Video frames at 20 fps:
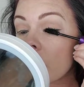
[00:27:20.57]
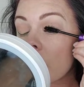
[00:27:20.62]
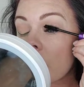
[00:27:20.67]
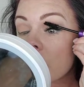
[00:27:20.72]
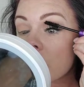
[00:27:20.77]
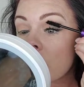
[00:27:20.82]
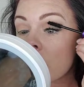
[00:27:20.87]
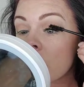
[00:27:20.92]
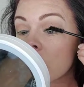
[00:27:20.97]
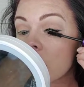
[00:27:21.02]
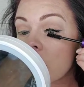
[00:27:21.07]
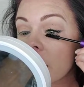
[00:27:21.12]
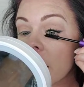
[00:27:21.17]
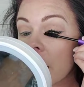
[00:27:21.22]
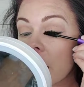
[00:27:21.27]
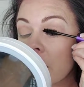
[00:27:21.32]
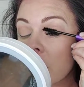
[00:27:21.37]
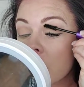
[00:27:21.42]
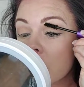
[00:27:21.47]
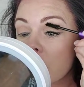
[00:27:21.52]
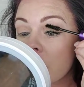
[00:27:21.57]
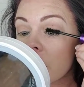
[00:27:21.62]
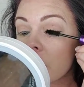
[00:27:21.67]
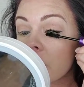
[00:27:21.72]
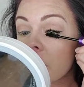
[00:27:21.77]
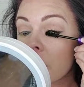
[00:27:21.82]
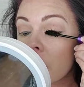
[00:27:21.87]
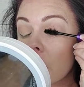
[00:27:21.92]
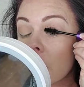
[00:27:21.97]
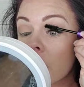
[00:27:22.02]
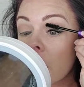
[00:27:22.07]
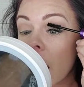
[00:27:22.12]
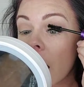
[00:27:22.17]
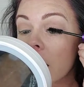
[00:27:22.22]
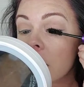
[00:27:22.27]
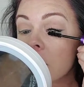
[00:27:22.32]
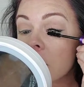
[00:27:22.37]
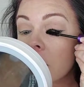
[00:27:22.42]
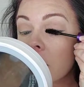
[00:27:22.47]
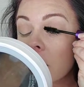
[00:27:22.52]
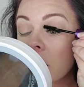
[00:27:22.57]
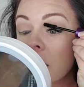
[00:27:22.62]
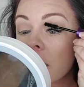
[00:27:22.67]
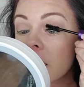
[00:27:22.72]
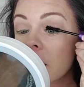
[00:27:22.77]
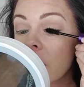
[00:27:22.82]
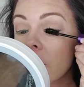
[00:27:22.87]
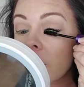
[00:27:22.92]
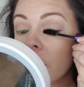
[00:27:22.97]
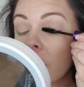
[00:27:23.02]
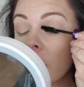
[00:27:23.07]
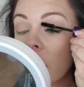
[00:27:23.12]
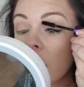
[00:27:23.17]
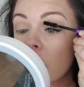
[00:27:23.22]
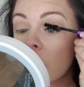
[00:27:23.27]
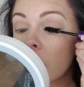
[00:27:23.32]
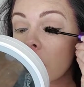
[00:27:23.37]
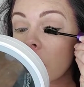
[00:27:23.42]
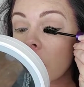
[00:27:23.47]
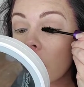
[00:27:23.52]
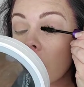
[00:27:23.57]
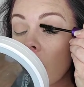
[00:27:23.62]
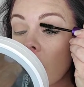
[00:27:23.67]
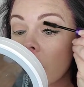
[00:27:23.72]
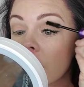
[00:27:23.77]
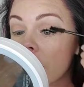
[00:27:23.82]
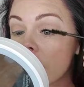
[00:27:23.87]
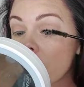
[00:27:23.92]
it's almost like hairspray for your lashes, except for that you put it on